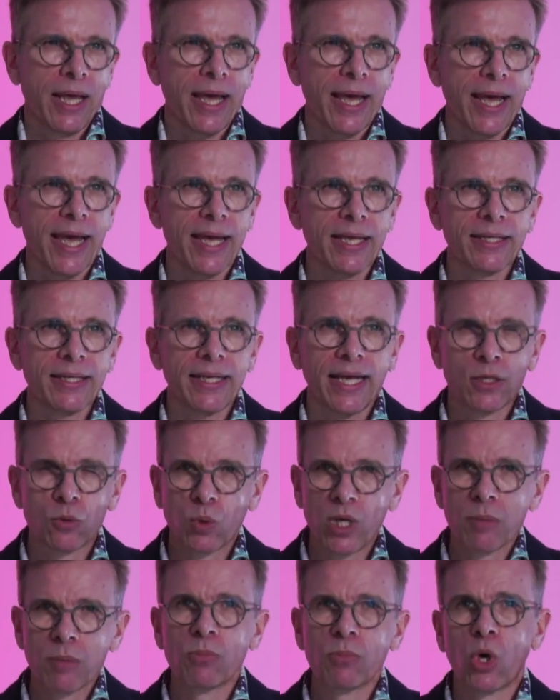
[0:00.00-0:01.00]
And at
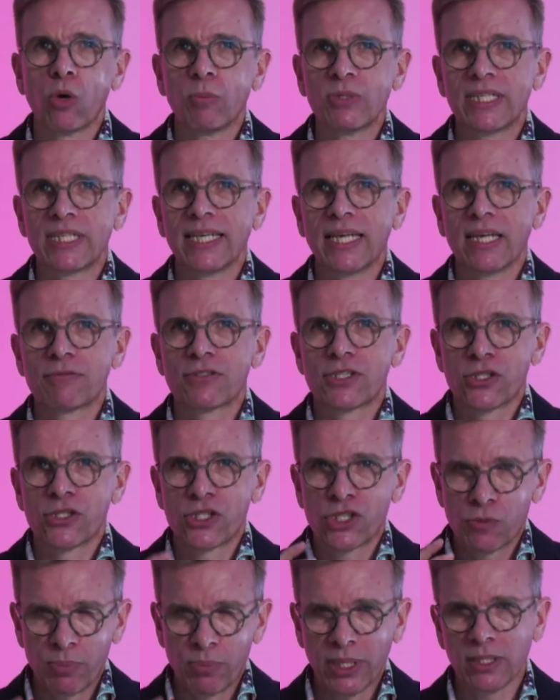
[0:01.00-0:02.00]
one moment he gives a
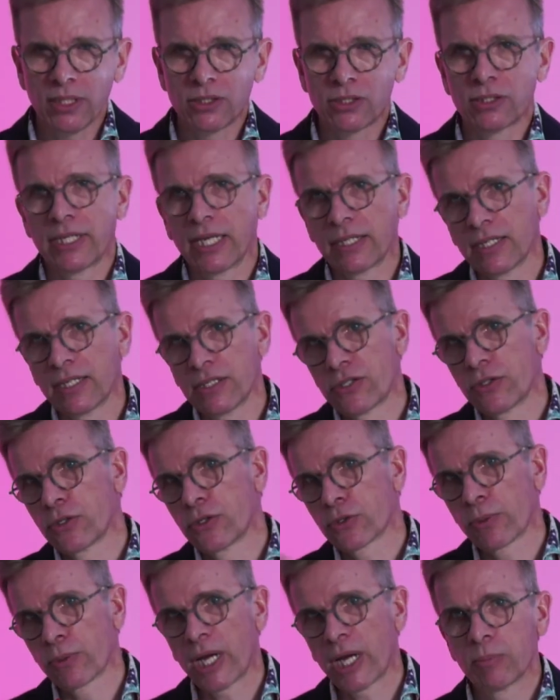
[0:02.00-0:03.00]
speech that is
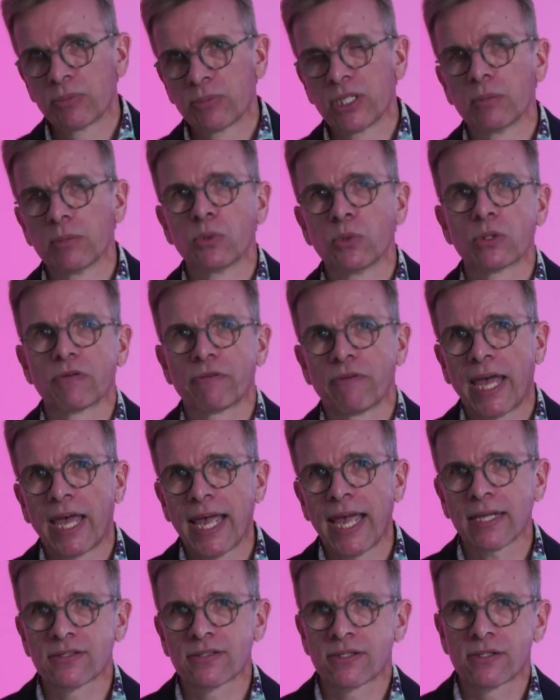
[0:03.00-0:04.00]
described in the book of
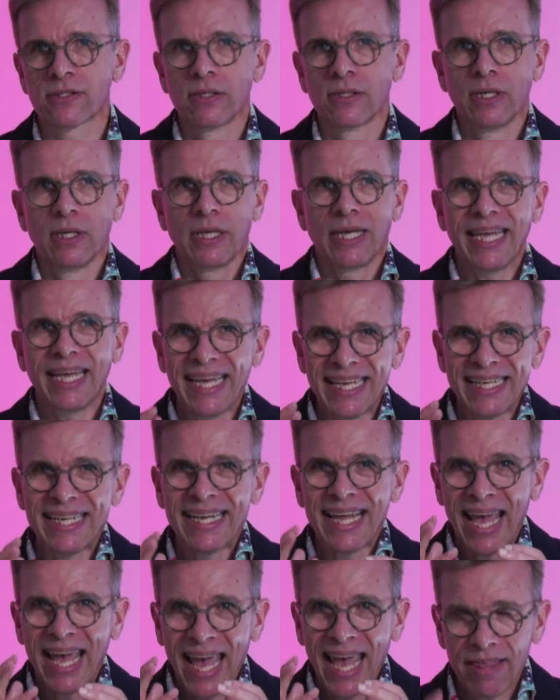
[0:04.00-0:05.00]
Acts
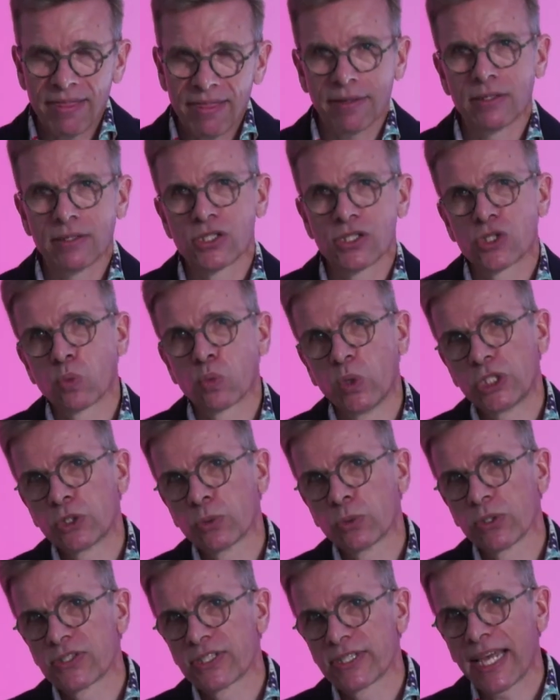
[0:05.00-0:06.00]
in Athens, which
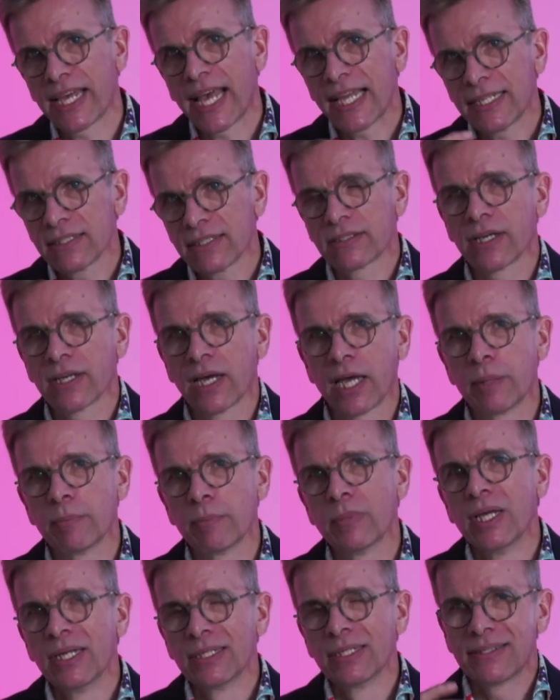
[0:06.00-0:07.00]
was at the
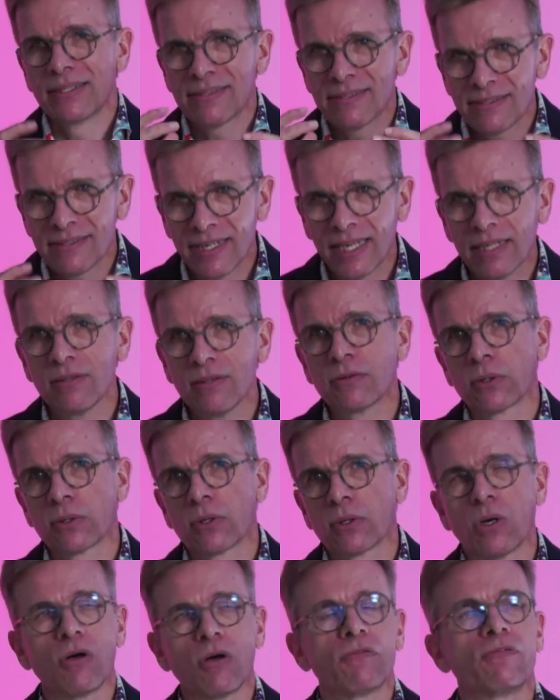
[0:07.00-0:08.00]
time the
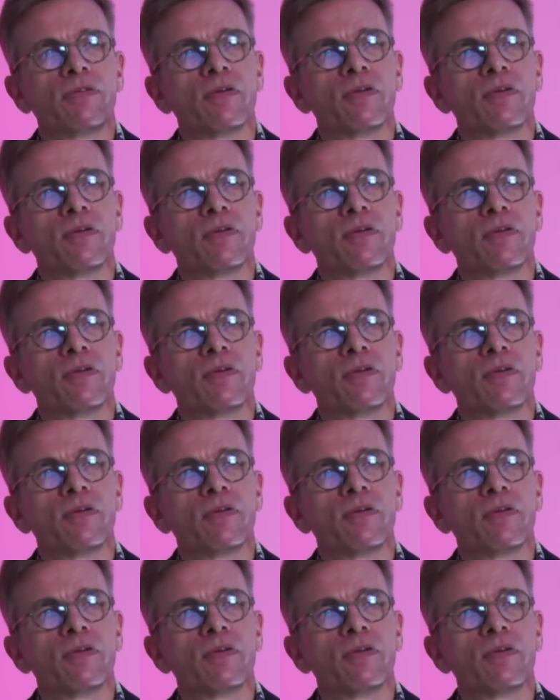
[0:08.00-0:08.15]
center of